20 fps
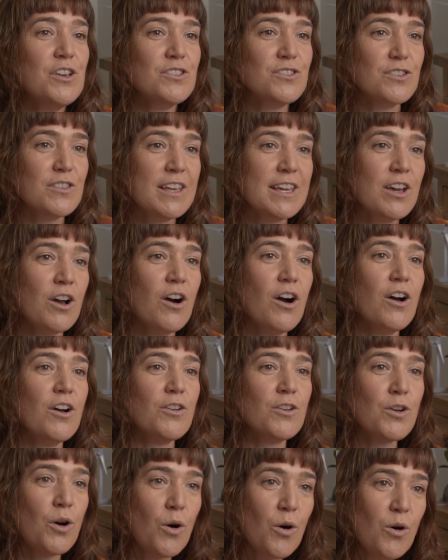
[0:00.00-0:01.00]
So they
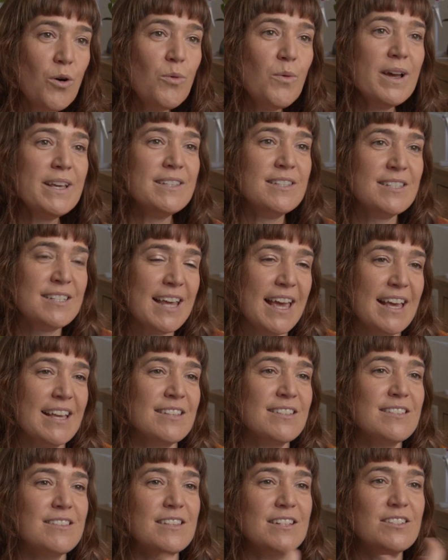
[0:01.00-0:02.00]
always
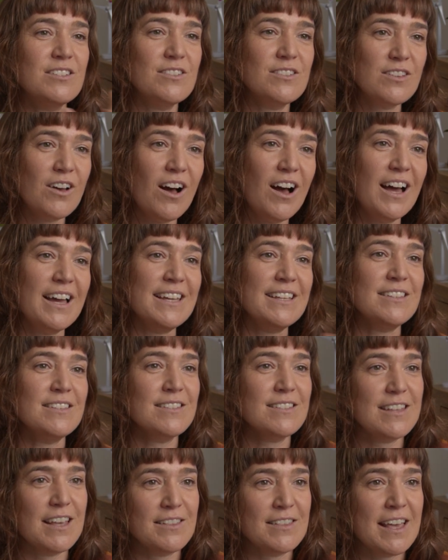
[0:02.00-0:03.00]
test the
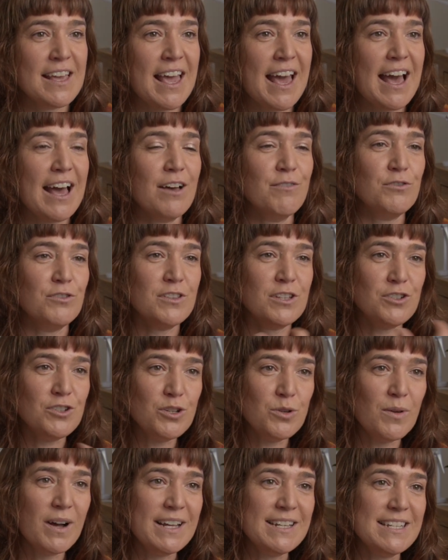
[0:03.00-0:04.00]
designs that they have or the
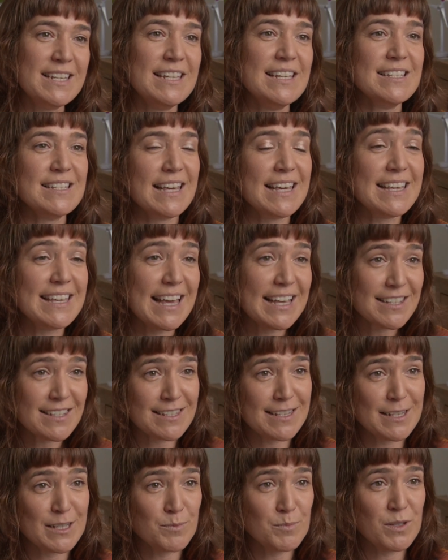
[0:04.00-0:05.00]
new ideas against
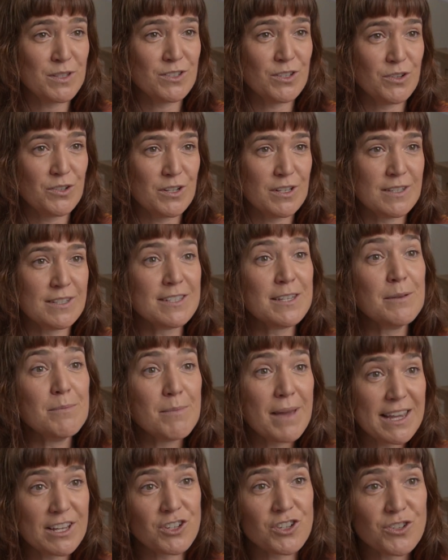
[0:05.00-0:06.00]
these personas to
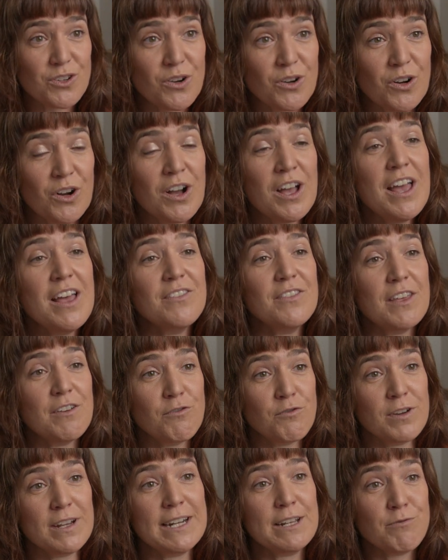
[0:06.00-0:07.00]
make sure they're
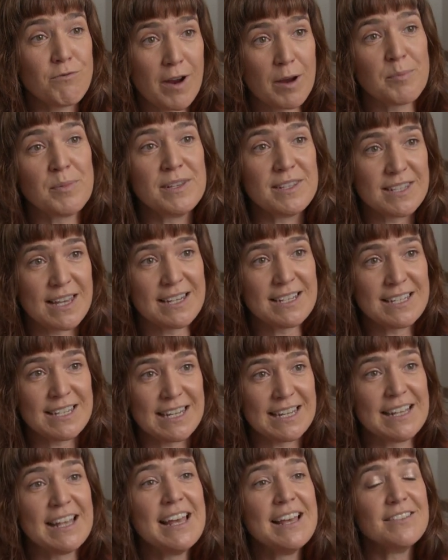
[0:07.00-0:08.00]
really
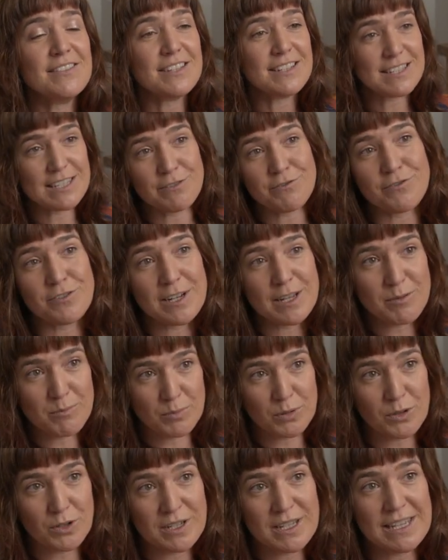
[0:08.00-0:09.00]
representing the different
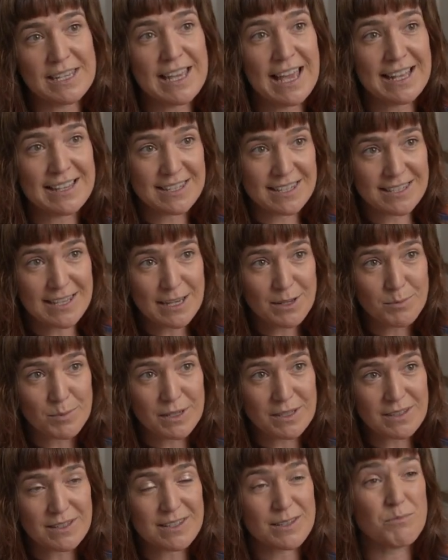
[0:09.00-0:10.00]
employee and
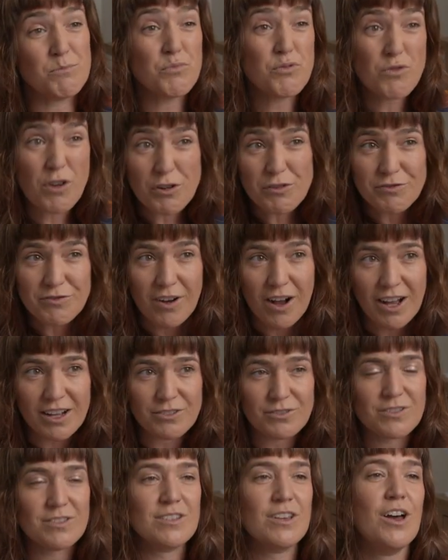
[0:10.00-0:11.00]
segments and
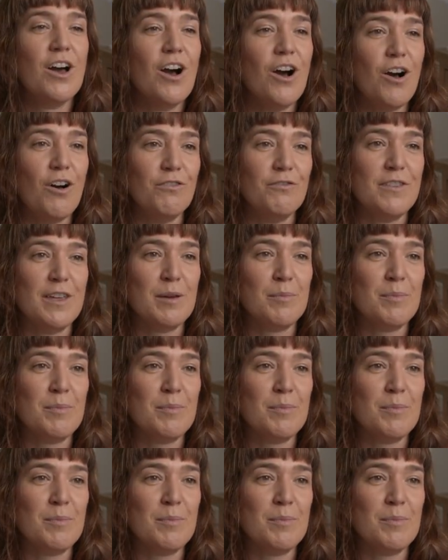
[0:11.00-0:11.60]
profiles of their